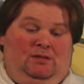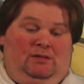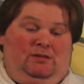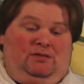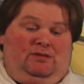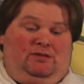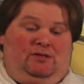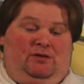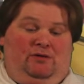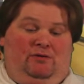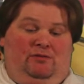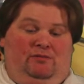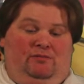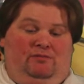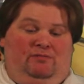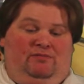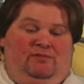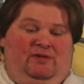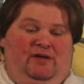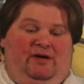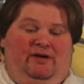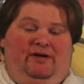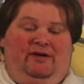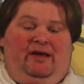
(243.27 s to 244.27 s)
So
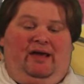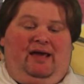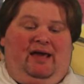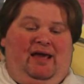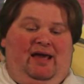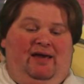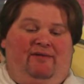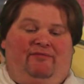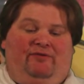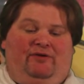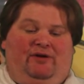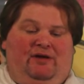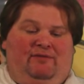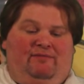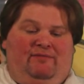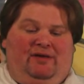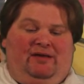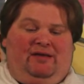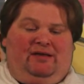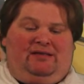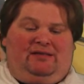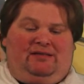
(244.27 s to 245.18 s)
there you have it. I mean,